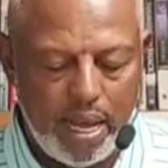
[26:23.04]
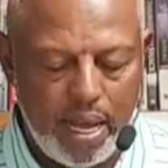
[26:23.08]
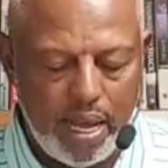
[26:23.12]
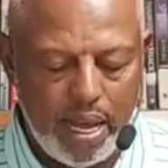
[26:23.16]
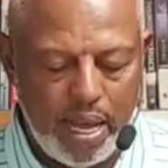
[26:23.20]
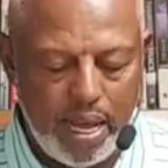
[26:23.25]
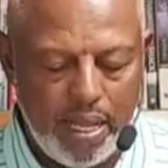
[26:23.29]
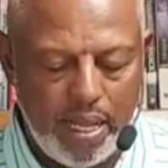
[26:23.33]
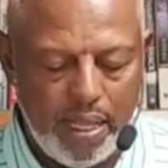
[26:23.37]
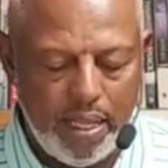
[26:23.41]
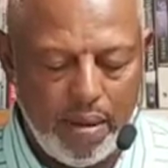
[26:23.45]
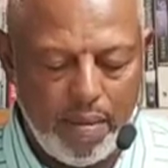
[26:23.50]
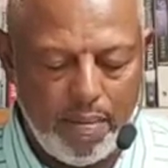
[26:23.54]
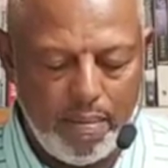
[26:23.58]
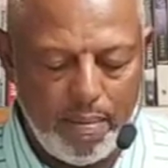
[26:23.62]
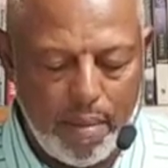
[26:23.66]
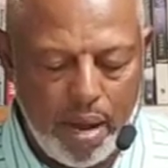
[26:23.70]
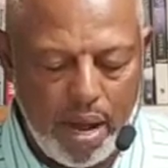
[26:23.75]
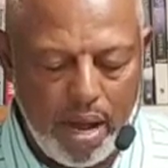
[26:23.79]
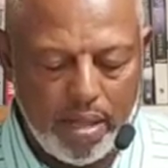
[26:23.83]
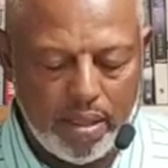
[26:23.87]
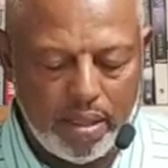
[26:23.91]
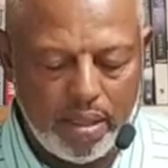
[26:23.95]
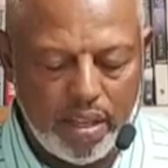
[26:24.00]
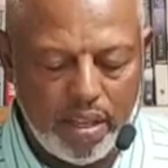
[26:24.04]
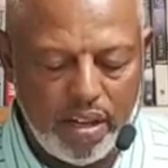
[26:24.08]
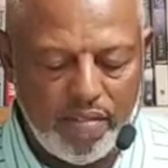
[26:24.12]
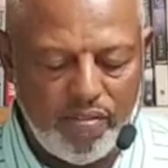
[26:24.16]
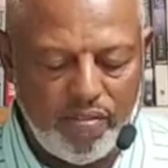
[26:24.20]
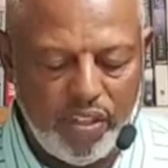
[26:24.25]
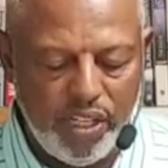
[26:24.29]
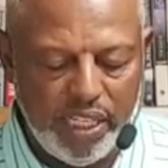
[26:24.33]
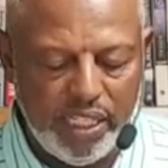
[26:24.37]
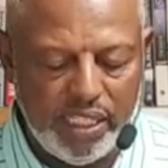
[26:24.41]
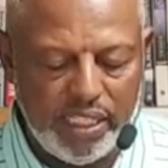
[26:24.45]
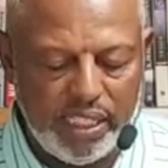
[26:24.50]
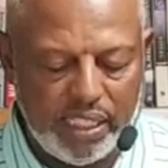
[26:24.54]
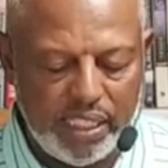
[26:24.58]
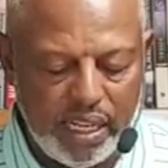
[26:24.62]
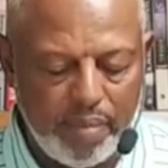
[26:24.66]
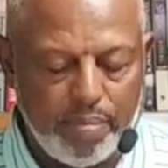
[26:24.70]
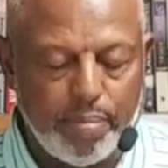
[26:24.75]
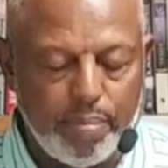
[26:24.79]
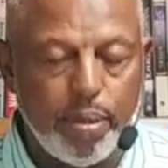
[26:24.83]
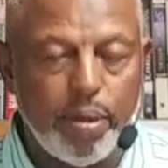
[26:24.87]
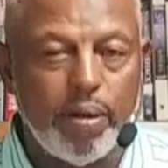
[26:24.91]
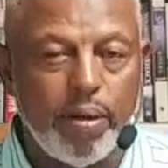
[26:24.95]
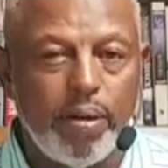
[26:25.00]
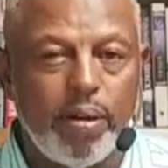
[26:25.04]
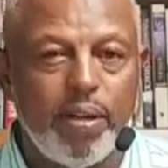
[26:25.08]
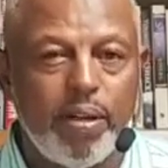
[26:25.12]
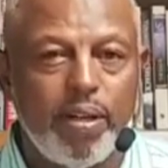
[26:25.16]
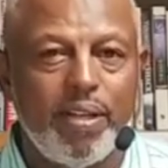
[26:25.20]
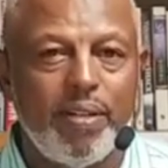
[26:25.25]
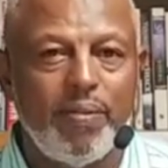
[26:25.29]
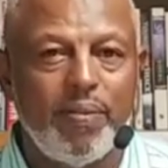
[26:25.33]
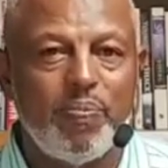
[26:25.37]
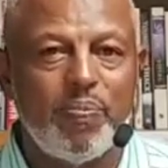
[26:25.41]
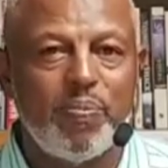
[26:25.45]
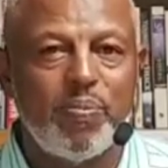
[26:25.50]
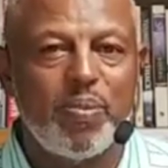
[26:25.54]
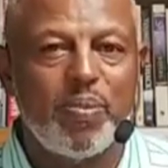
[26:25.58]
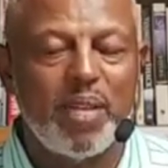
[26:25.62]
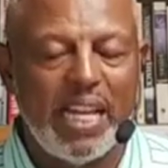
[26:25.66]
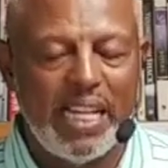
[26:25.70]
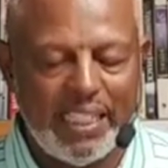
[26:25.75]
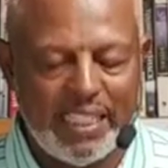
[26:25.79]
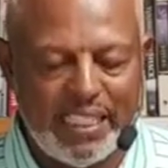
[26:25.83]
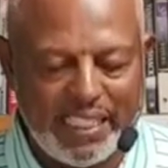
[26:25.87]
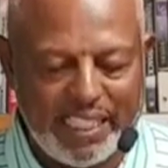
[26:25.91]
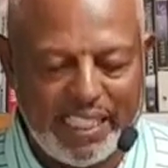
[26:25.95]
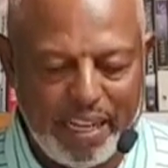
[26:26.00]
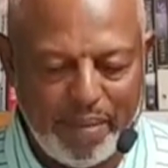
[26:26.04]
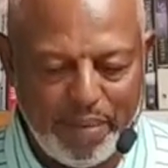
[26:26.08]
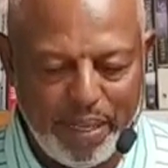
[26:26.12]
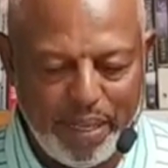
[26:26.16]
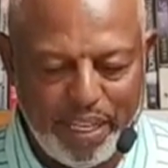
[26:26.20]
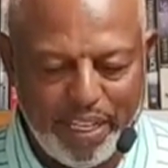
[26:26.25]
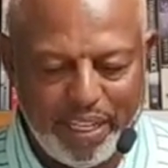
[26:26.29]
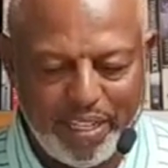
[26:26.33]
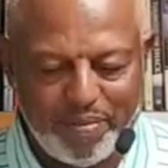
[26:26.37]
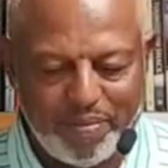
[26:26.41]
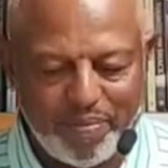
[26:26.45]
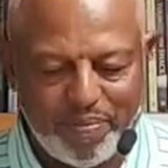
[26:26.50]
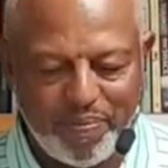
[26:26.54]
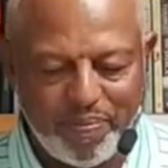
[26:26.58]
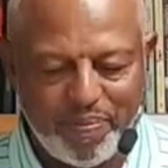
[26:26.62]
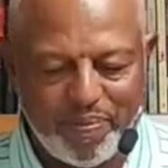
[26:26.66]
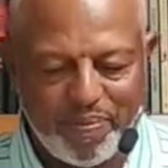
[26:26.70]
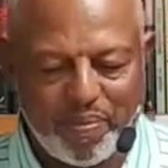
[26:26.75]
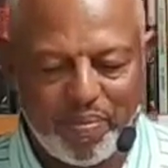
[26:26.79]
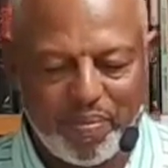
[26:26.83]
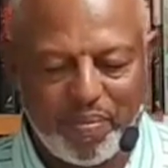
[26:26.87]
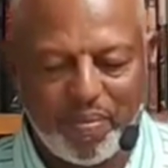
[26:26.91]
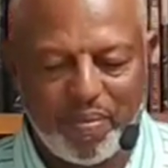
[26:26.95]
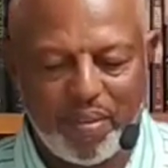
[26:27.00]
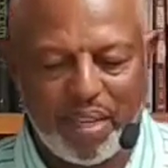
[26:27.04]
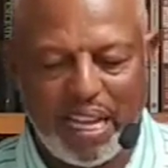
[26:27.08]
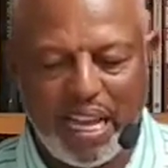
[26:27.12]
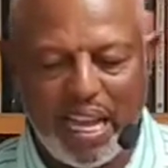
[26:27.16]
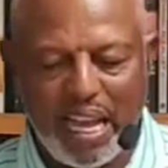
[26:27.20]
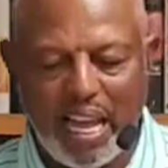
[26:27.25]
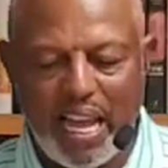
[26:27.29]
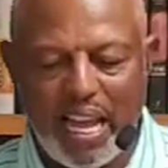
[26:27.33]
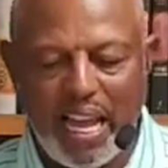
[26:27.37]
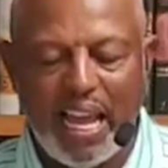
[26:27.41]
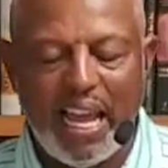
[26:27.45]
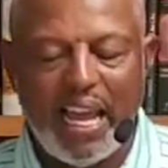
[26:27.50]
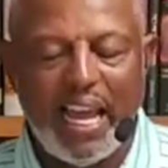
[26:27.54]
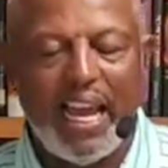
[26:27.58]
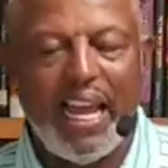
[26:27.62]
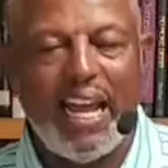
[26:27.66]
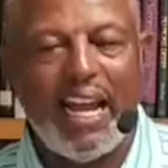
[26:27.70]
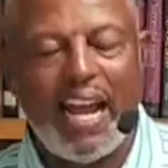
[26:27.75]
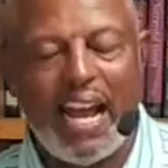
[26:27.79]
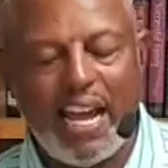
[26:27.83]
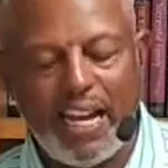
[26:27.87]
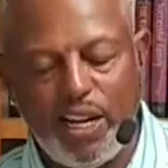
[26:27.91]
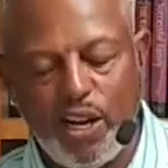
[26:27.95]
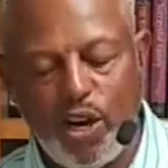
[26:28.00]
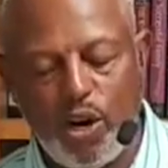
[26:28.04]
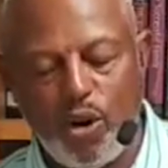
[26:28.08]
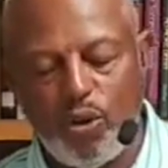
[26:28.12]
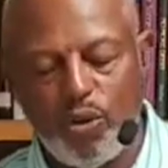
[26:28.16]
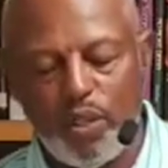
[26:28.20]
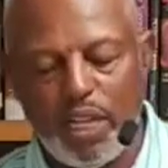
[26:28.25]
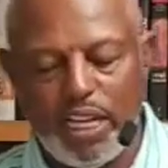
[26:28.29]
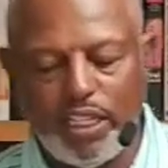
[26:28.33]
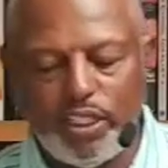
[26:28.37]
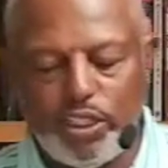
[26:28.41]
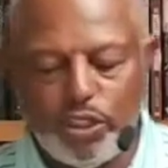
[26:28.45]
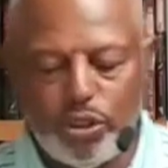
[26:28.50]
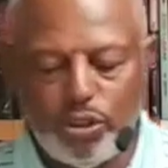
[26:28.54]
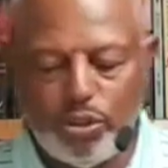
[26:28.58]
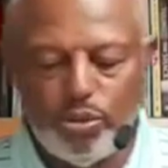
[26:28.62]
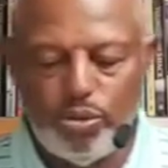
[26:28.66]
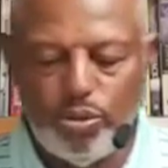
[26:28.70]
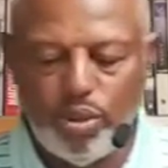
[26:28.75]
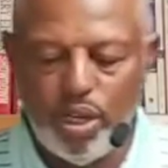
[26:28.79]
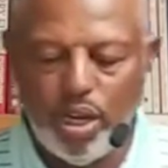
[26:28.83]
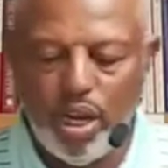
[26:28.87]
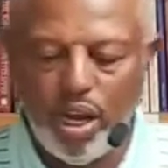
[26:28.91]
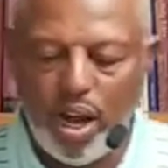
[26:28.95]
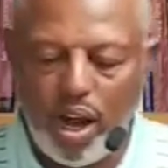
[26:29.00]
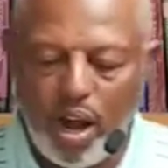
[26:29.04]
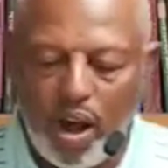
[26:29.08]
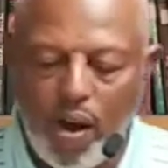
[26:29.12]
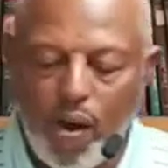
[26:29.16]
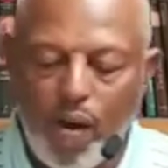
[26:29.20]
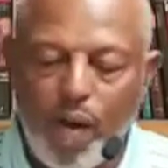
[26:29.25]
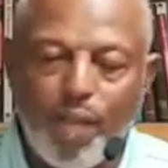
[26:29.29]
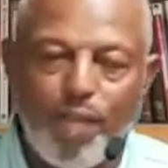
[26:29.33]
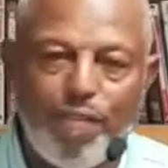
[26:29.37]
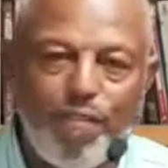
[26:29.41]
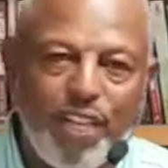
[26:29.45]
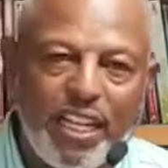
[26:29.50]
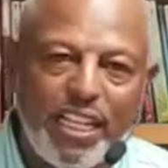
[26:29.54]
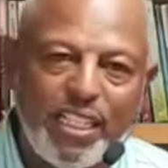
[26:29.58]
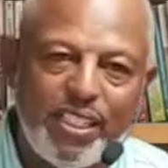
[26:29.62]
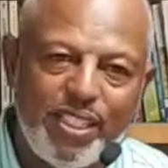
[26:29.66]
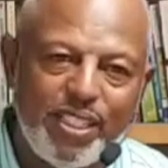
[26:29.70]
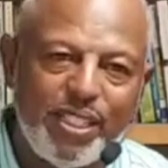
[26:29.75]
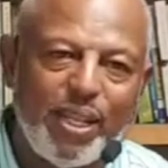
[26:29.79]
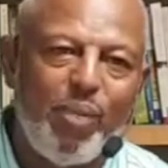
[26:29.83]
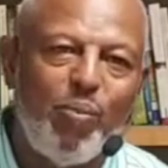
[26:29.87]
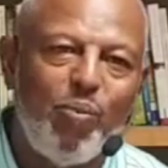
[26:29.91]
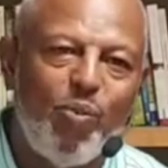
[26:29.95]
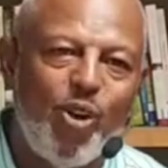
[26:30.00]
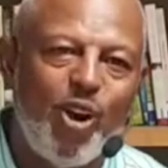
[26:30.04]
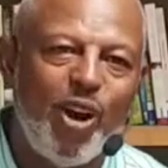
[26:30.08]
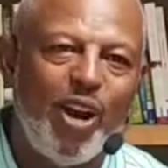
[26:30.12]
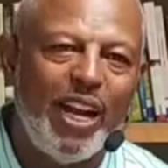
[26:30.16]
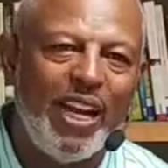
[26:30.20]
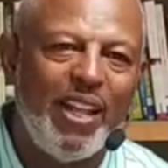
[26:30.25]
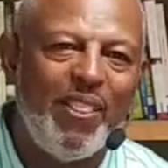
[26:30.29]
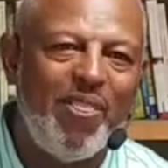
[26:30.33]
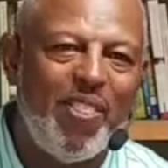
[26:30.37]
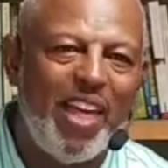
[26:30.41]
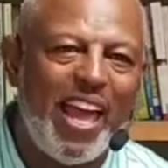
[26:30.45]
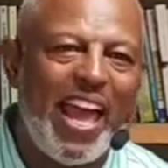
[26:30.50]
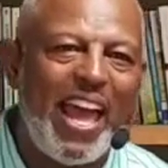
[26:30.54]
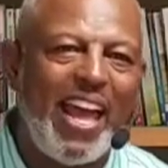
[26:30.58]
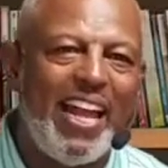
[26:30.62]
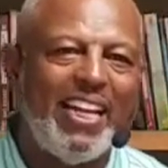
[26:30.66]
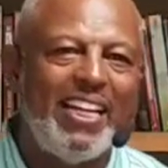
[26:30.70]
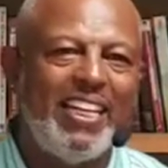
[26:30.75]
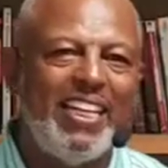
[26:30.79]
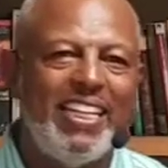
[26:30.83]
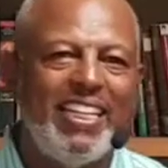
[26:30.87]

and the month of December is Simeon. And I know that you all fit somewhere in that.